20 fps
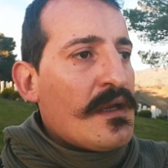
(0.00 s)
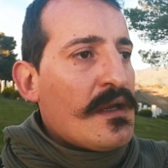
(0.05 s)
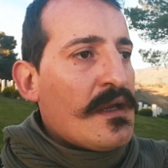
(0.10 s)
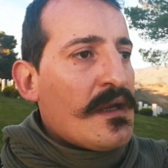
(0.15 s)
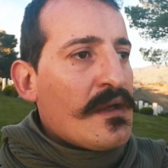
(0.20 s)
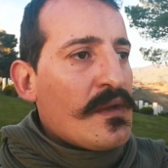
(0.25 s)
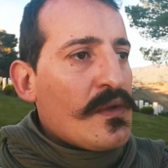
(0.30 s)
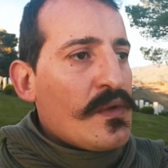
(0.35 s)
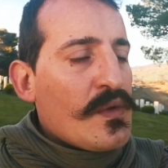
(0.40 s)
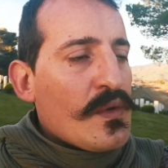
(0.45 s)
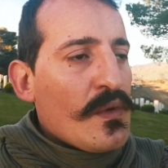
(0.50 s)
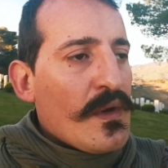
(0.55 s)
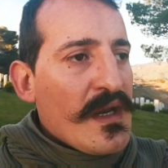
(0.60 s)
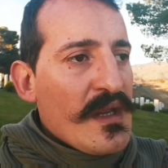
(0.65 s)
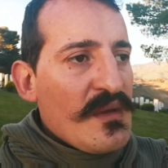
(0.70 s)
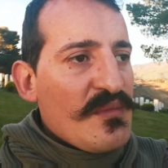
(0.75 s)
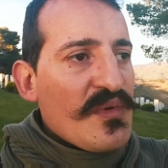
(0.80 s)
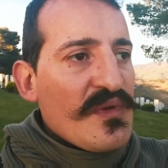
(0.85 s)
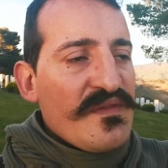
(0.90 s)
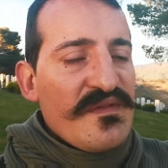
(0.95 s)
you are
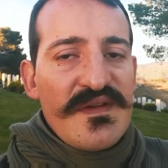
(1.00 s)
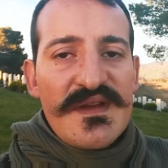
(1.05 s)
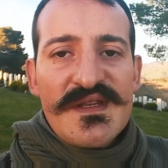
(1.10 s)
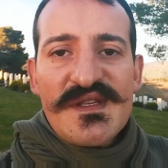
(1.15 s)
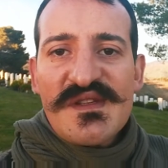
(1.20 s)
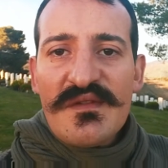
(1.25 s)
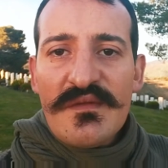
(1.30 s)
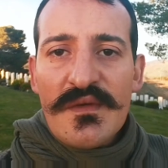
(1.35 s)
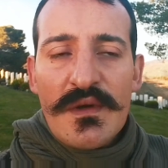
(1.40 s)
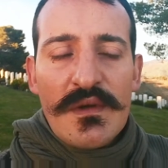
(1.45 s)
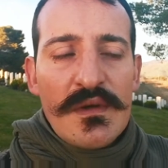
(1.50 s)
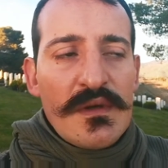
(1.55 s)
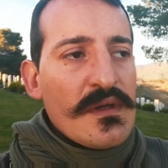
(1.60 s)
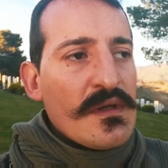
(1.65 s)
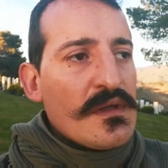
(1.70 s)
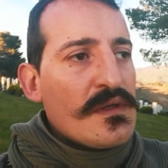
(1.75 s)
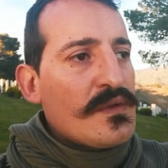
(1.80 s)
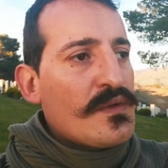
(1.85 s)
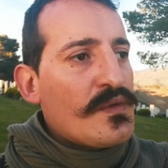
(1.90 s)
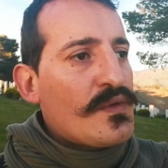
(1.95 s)
able, first of all,
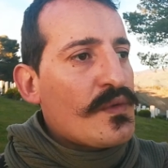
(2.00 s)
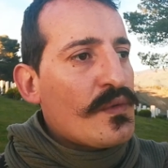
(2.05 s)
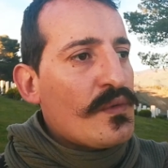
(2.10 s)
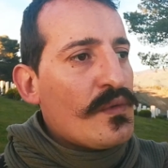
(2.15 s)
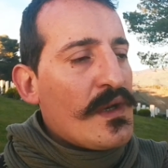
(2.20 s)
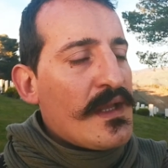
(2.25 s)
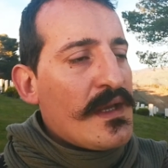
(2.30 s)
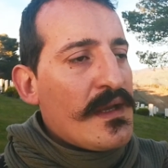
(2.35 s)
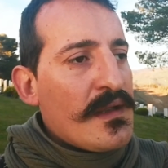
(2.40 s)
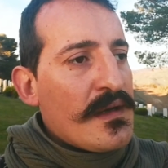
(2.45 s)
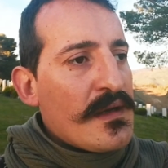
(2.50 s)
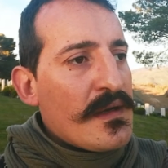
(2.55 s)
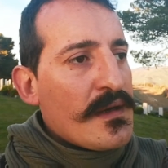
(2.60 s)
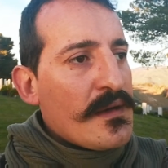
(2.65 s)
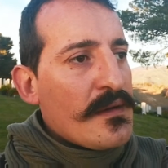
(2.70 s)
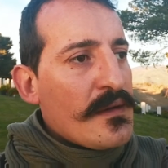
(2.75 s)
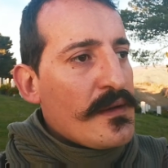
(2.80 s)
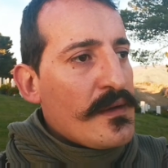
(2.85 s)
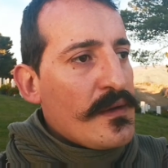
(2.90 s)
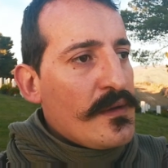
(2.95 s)
to learn
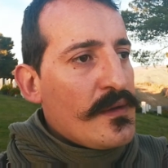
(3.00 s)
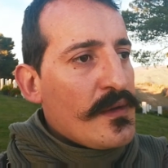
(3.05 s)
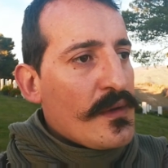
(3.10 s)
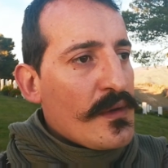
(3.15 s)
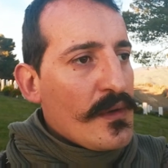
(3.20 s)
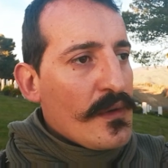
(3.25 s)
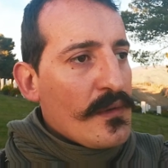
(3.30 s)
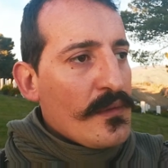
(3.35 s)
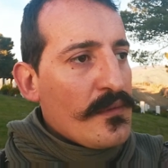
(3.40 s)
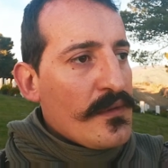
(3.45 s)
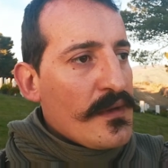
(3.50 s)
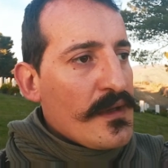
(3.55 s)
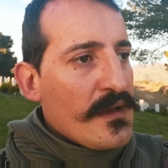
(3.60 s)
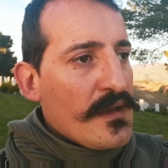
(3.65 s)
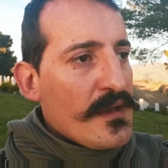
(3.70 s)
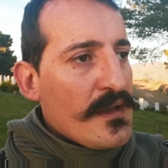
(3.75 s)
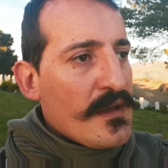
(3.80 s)
your own